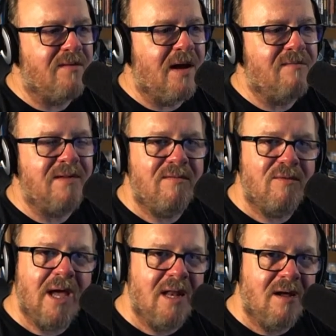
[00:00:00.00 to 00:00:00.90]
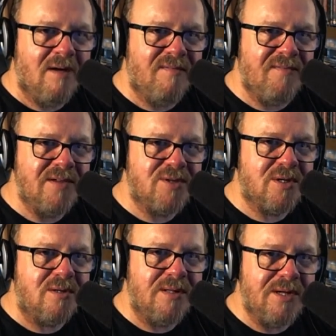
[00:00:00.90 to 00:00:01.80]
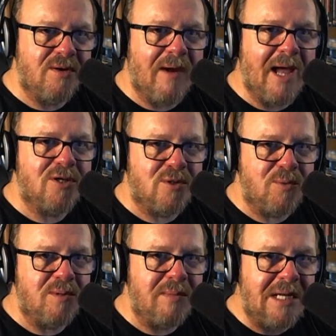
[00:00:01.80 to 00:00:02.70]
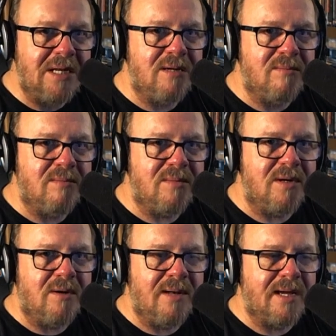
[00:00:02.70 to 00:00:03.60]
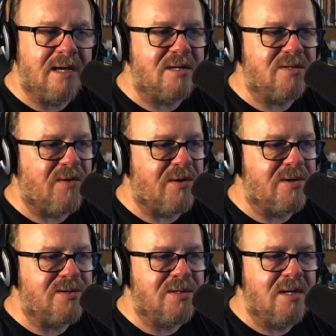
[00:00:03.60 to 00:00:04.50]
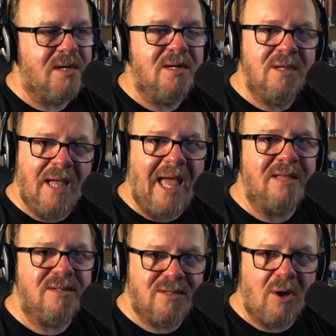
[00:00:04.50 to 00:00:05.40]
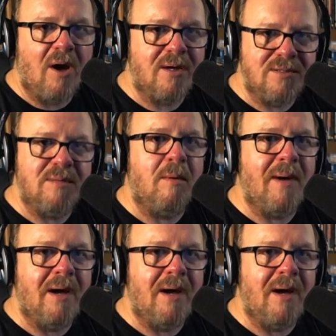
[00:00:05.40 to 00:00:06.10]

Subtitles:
I've never had a physical interaction with a medium, you know, like as far as talking to them about